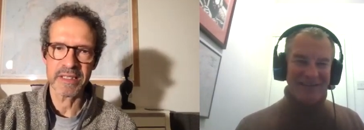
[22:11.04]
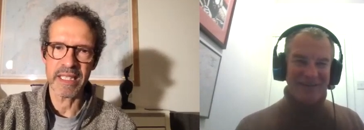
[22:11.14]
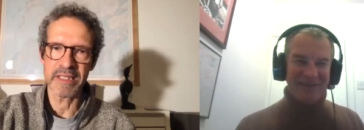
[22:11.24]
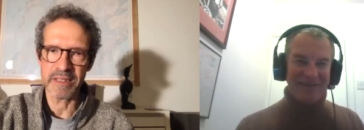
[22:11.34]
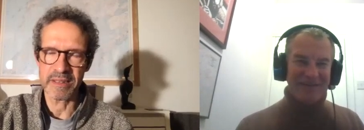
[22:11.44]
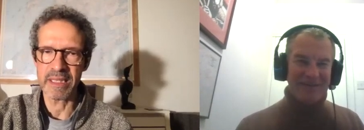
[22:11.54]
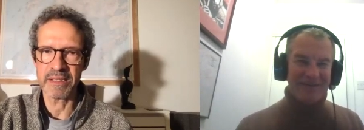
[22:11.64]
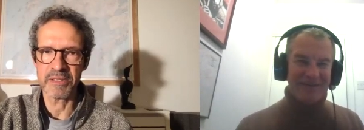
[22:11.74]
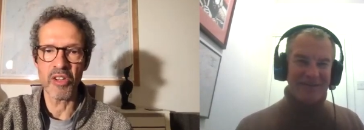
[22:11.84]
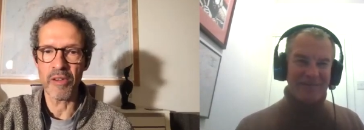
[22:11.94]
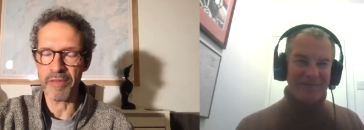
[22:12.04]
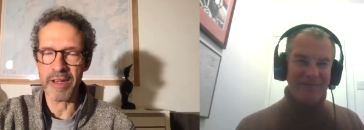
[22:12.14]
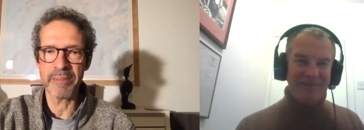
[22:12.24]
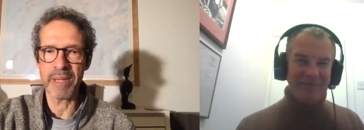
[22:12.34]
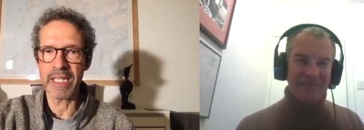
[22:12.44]
Speaker 1: there's there's not
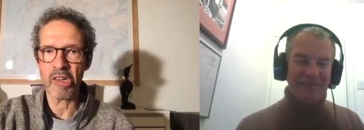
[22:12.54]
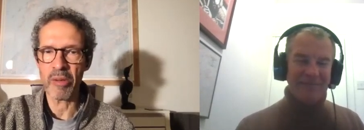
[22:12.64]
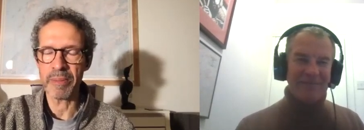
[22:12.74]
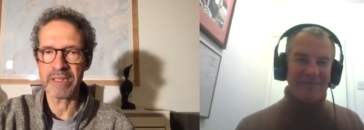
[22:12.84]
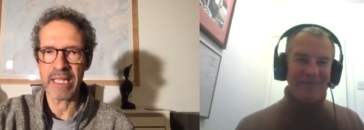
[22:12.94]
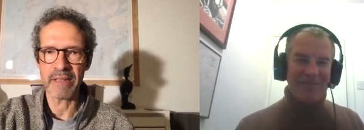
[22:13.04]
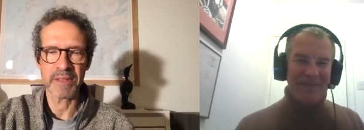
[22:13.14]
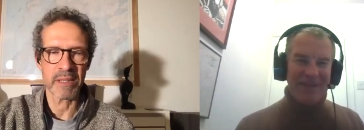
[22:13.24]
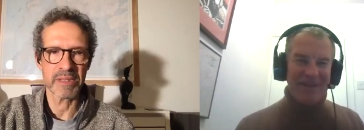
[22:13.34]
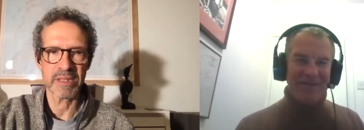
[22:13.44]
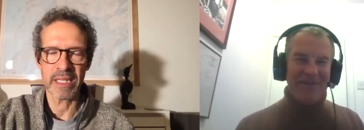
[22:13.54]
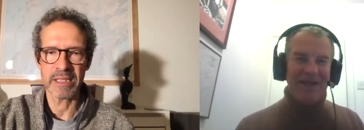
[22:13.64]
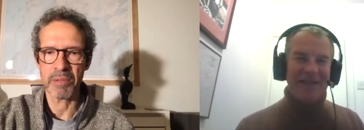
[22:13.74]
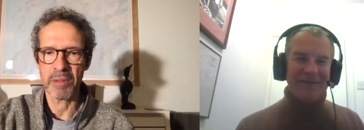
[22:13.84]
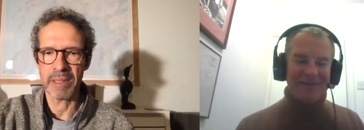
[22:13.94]
very many copies left. I would say it's
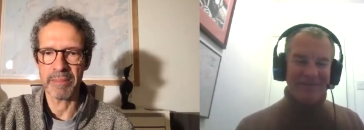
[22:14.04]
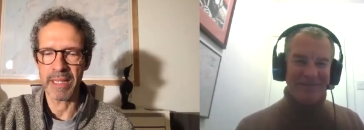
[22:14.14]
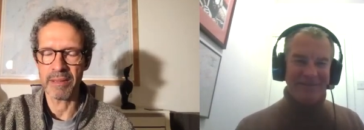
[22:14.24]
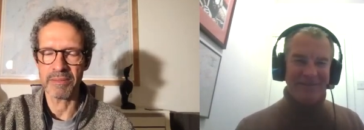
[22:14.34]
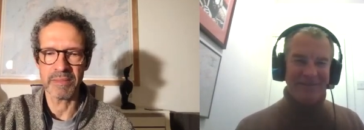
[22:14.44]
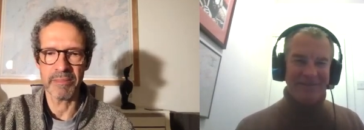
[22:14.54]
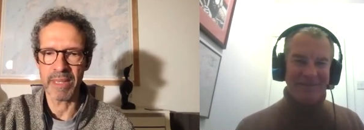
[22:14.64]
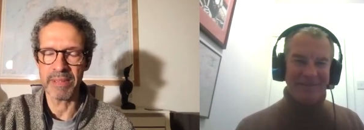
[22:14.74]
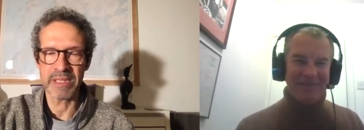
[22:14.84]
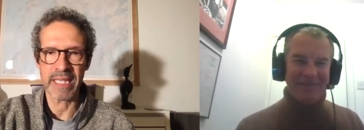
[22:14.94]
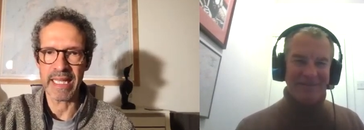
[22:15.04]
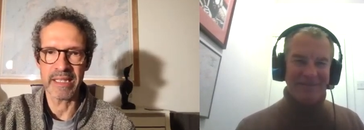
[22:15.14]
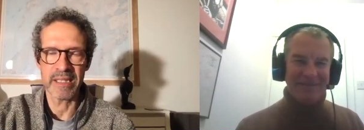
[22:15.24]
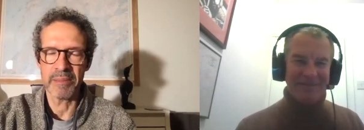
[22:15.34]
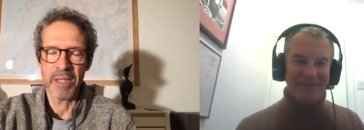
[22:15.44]
right. probably about you know, maybe ten
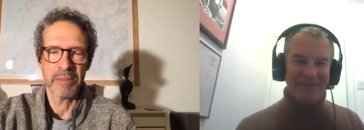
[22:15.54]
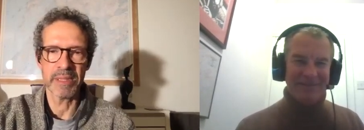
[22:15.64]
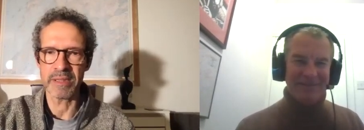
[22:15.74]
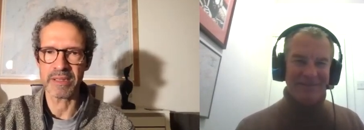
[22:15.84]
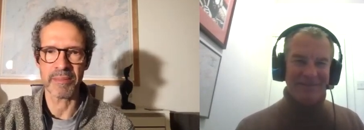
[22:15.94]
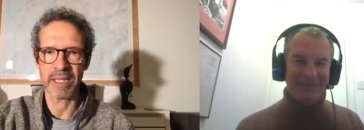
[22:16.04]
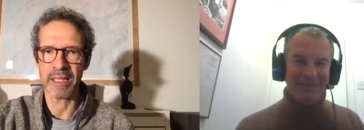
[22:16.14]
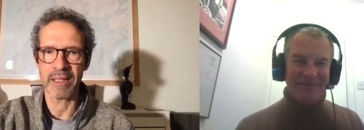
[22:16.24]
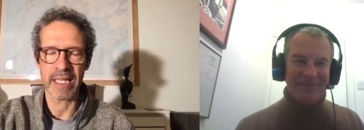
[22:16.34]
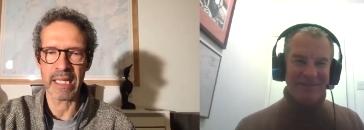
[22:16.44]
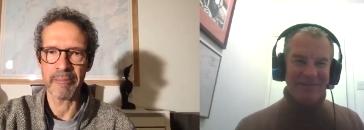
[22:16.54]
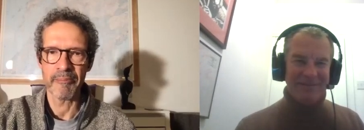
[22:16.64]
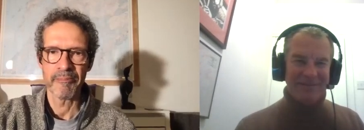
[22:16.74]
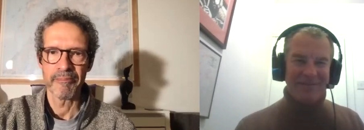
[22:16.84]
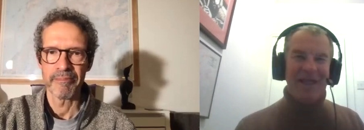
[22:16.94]
at the moment, something like that.
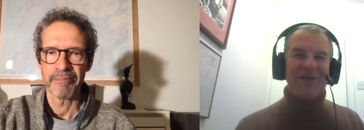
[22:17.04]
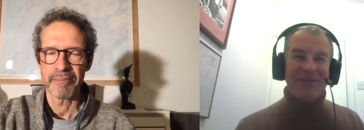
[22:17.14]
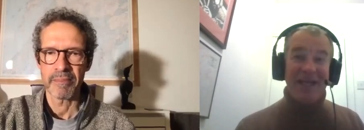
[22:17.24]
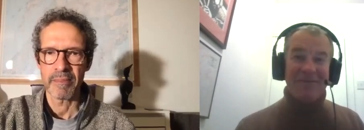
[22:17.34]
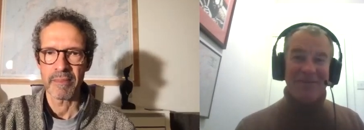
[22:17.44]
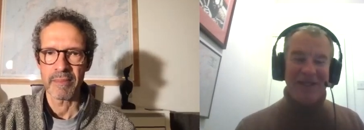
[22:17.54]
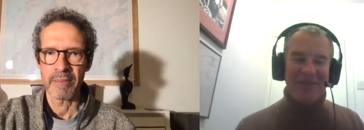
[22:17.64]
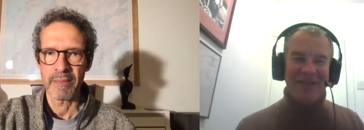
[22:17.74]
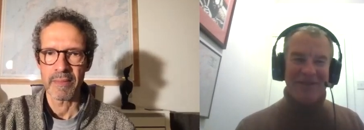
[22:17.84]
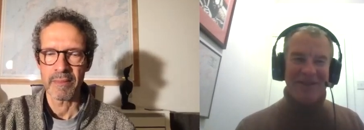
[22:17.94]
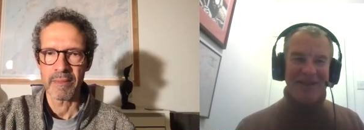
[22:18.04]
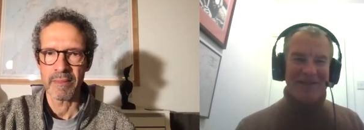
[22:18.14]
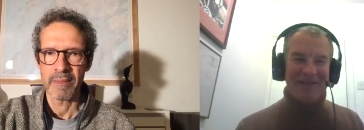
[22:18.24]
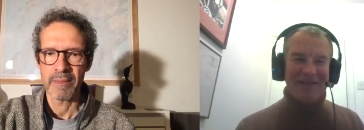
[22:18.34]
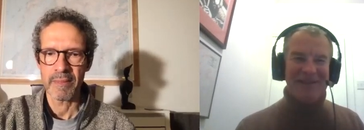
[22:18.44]
Speaker 2: Oh, 10, blimey.
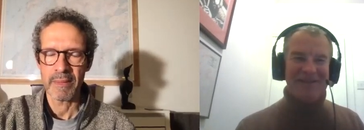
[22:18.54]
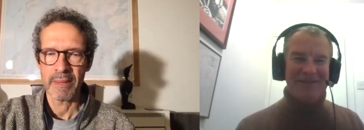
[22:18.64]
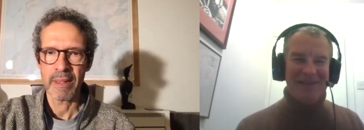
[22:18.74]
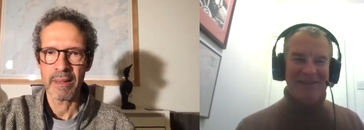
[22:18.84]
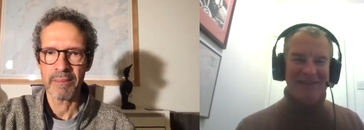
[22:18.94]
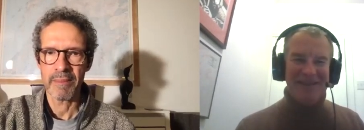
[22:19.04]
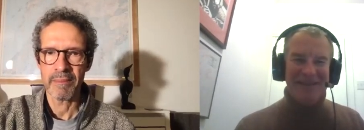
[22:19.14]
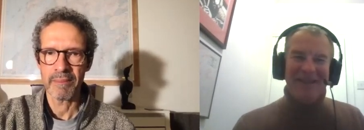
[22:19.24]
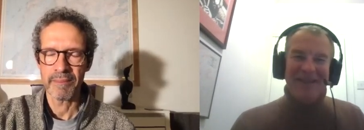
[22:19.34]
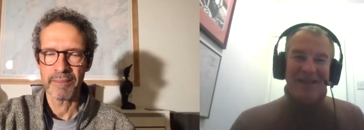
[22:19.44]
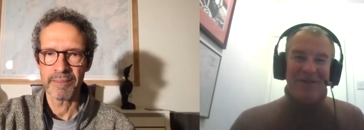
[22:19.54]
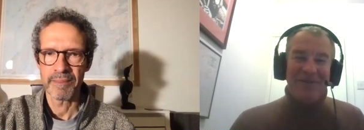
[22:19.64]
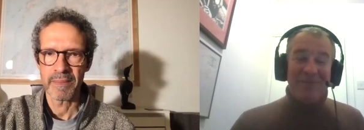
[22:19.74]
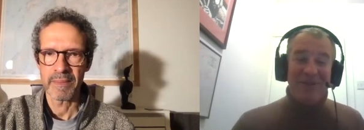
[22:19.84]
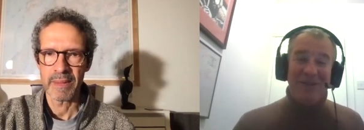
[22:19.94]
Okay, okay, right.
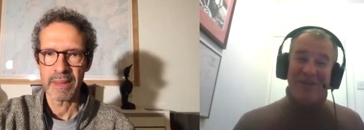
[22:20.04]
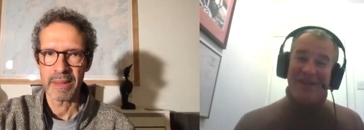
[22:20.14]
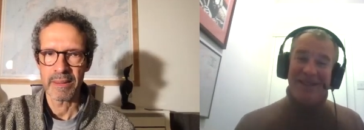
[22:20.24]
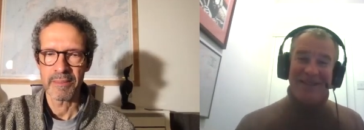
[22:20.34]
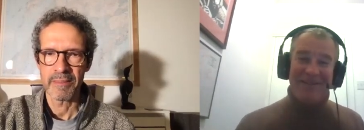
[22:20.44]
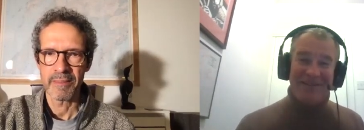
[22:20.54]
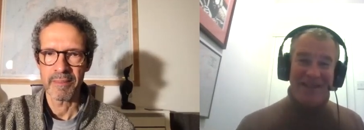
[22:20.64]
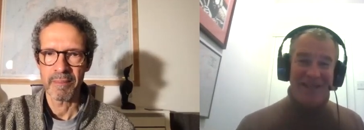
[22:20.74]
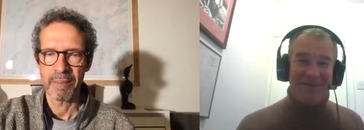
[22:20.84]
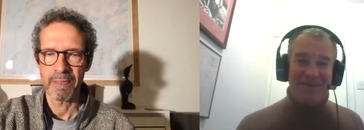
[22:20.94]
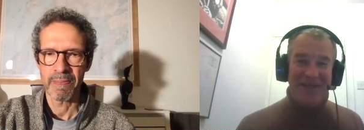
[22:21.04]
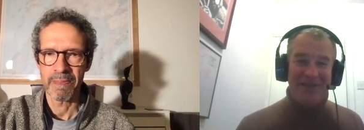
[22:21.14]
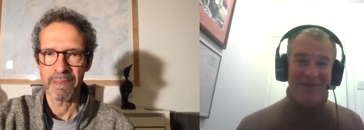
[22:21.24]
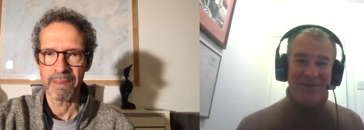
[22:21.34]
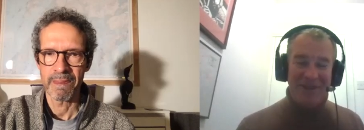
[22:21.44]
All right. Well, look, as I said,
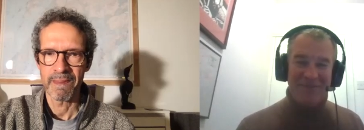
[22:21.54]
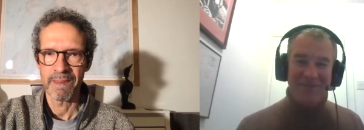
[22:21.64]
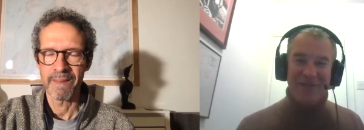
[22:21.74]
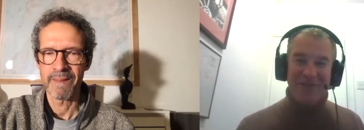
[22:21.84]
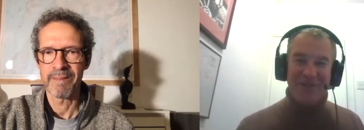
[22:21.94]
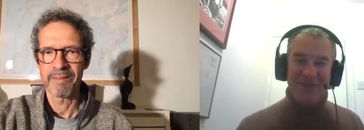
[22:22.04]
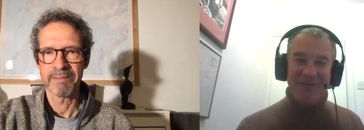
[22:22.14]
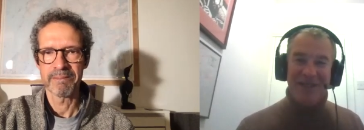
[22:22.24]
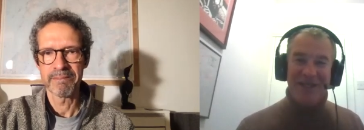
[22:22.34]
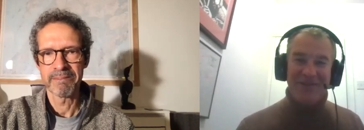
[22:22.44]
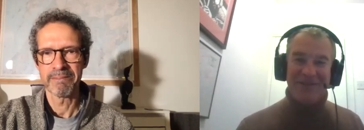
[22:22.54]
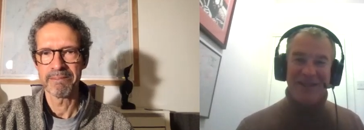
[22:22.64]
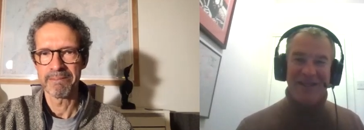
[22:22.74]
thank you so much for doing this.